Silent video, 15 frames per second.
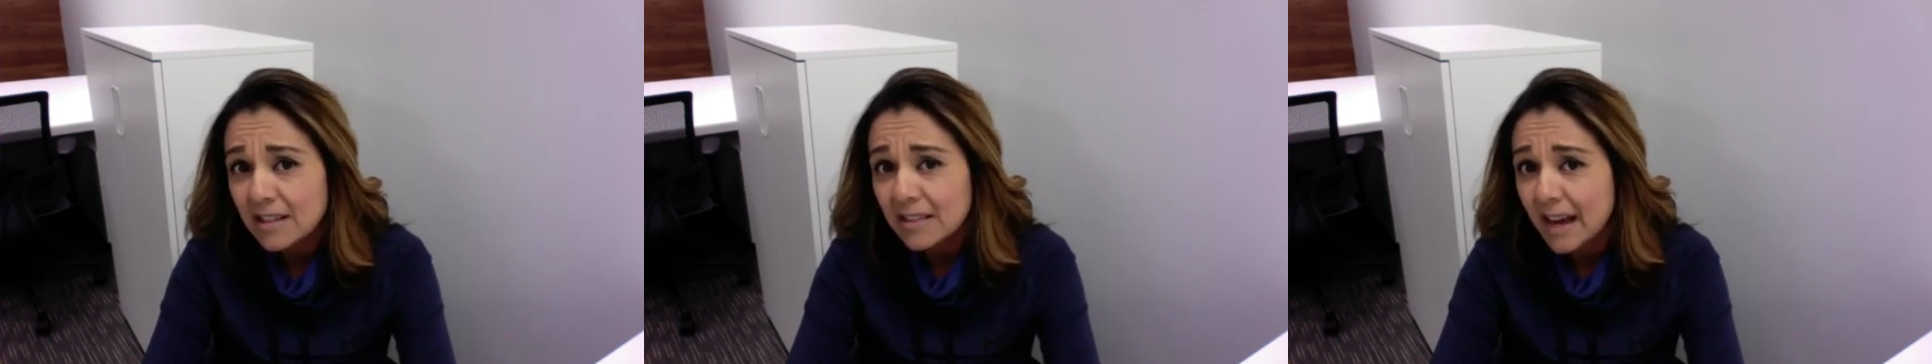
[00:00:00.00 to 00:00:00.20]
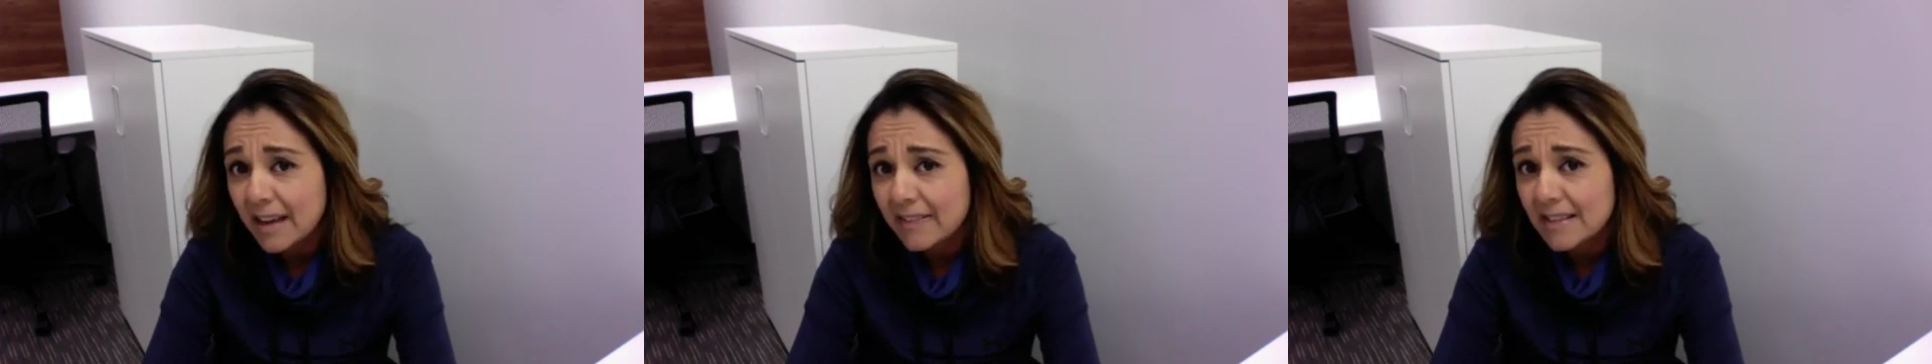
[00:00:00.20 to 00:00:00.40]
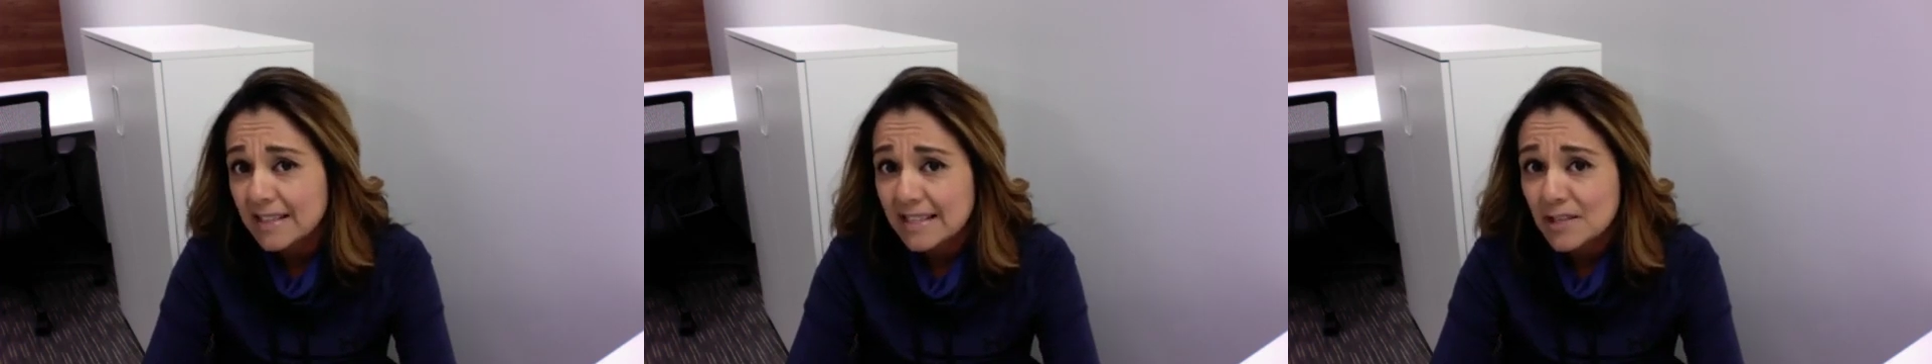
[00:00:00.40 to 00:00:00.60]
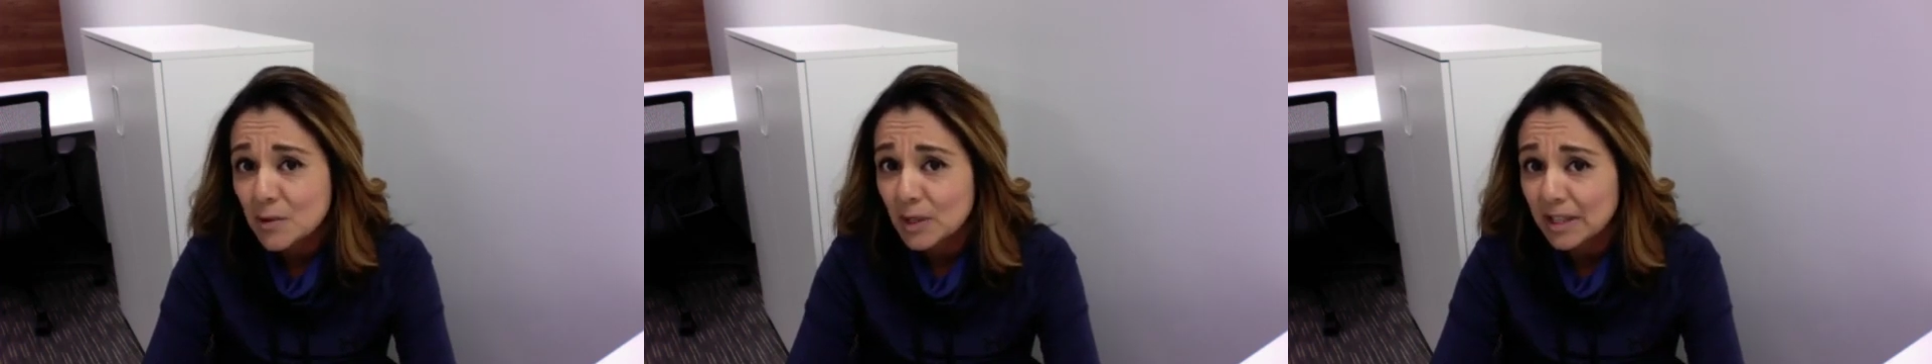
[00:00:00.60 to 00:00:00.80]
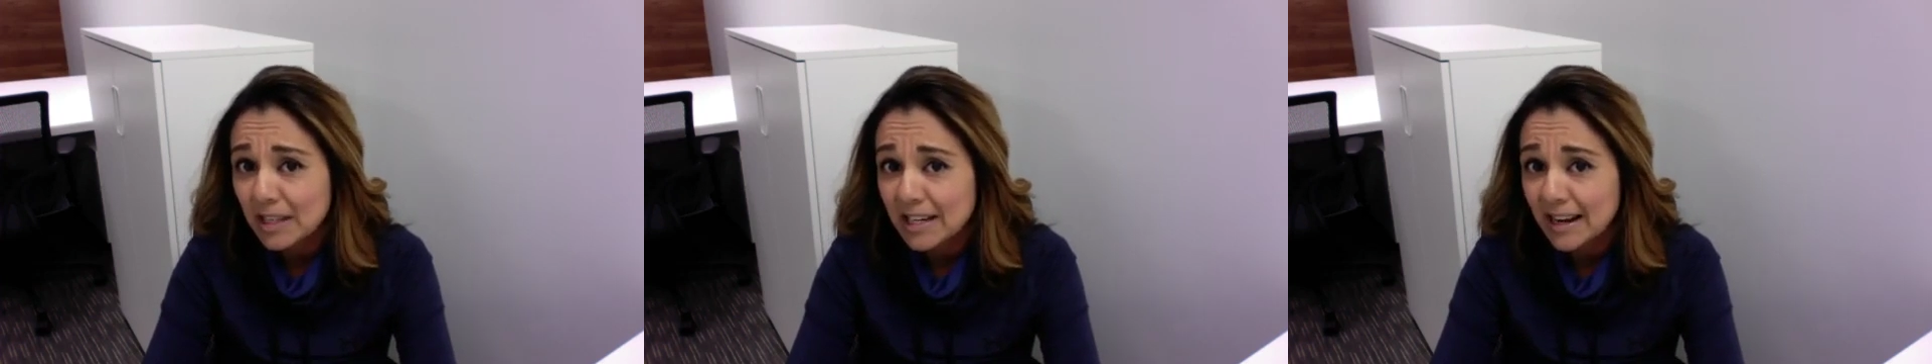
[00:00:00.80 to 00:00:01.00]
that this is
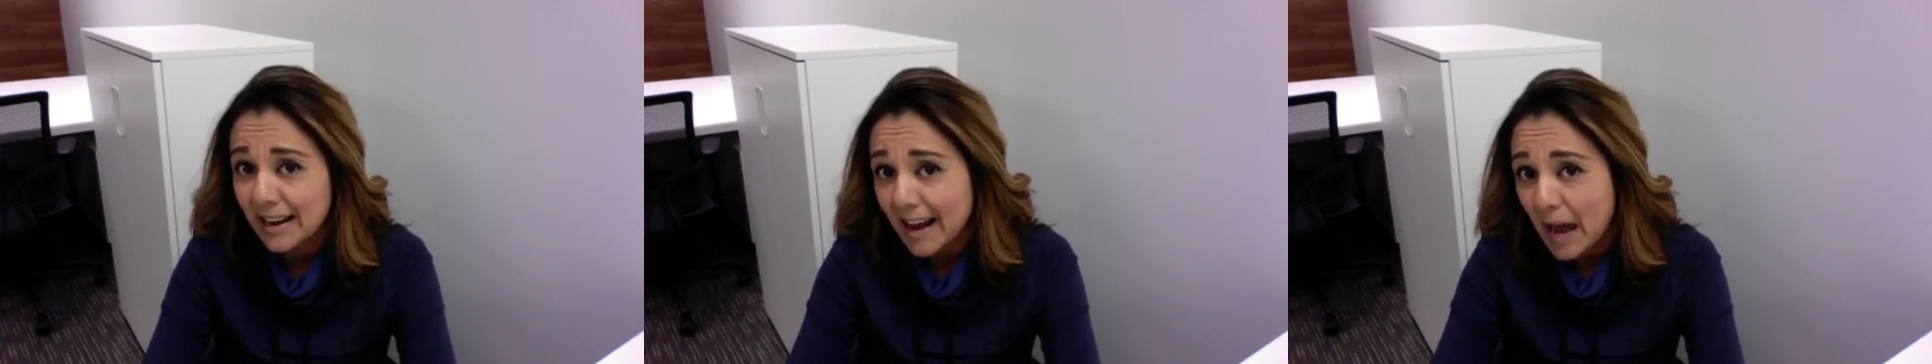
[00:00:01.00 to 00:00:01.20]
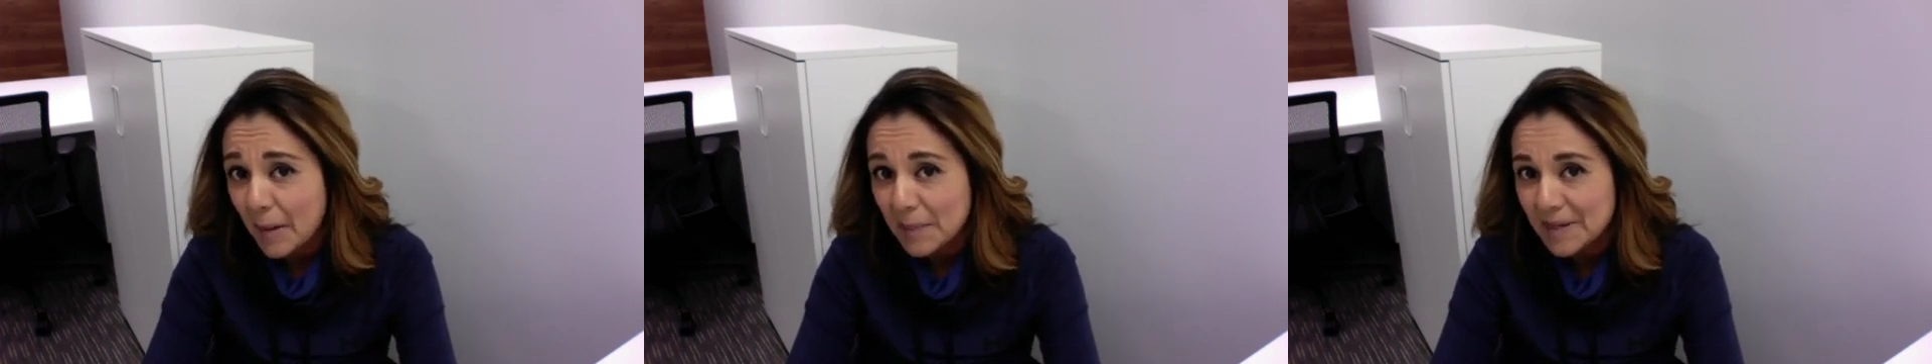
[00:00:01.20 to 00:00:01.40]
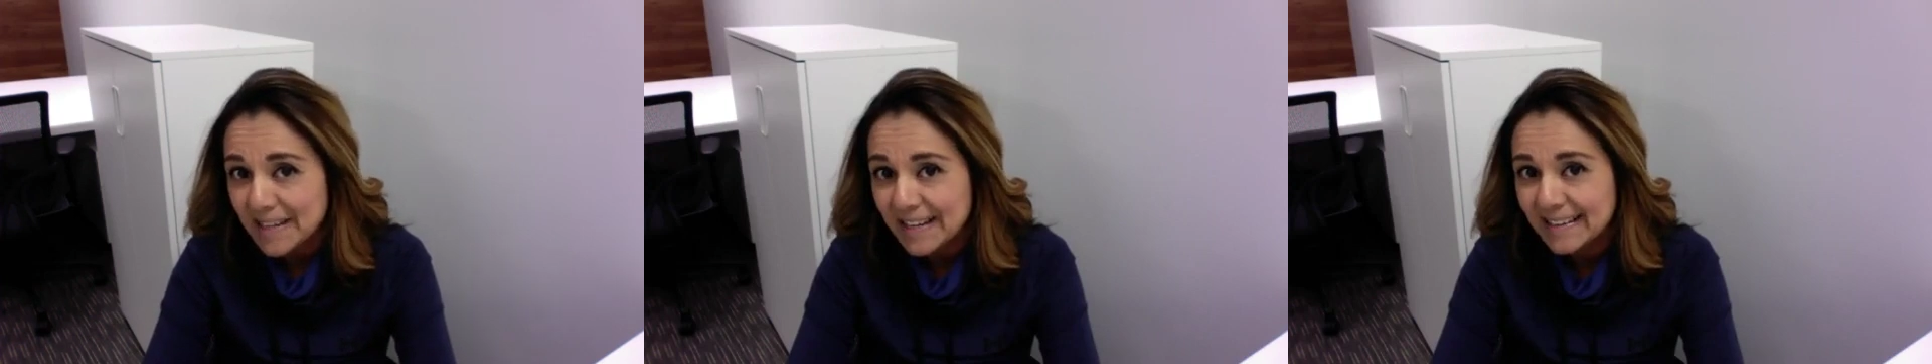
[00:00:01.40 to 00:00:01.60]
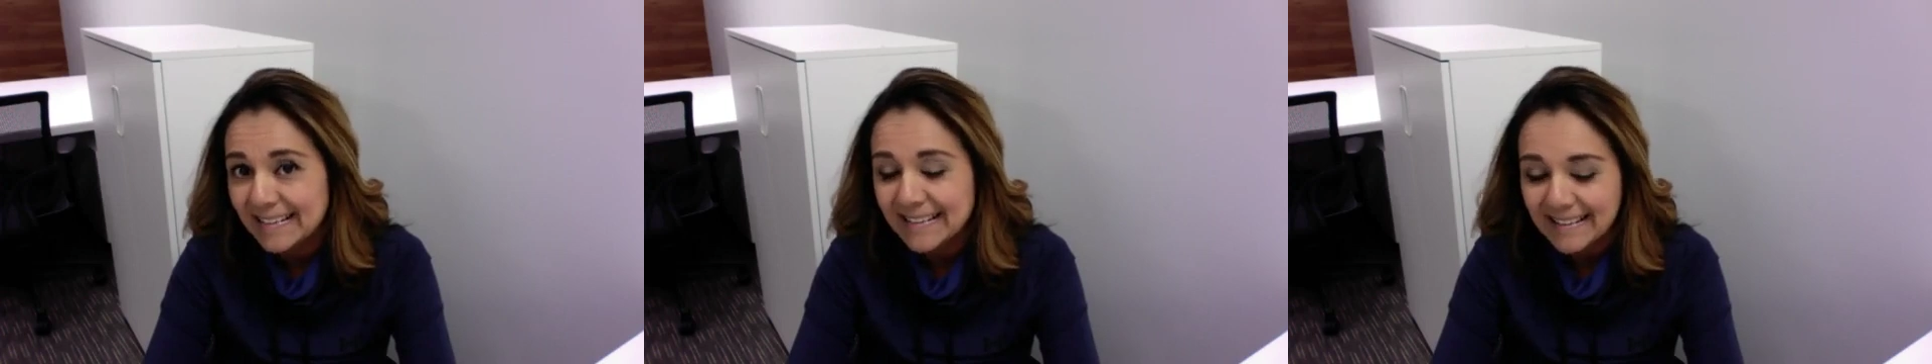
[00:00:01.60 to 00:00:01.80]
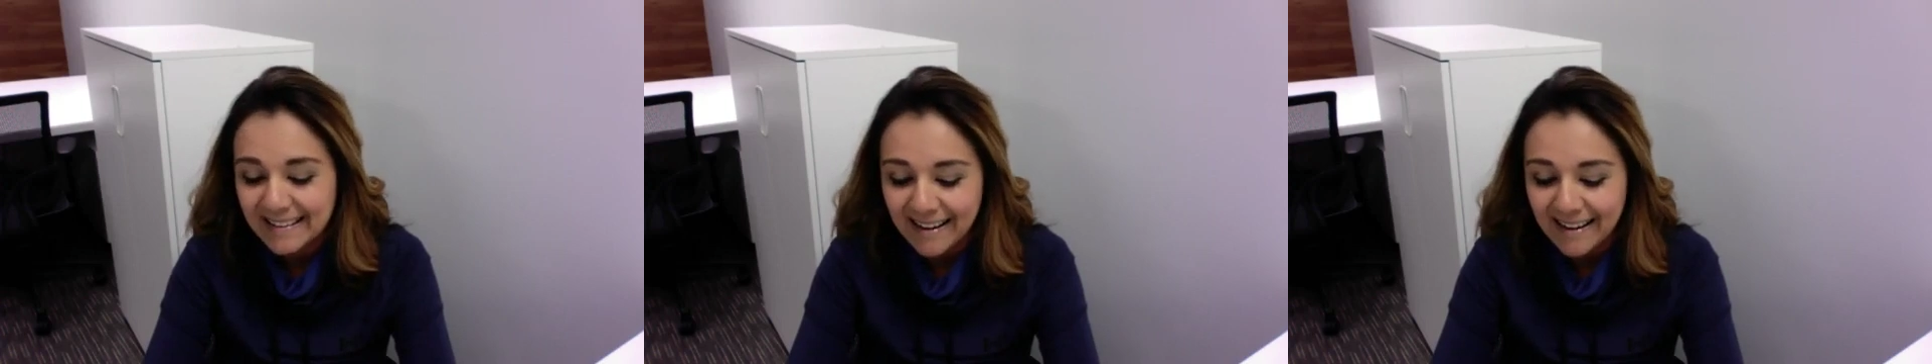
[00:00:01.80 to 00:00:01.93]
really not happening.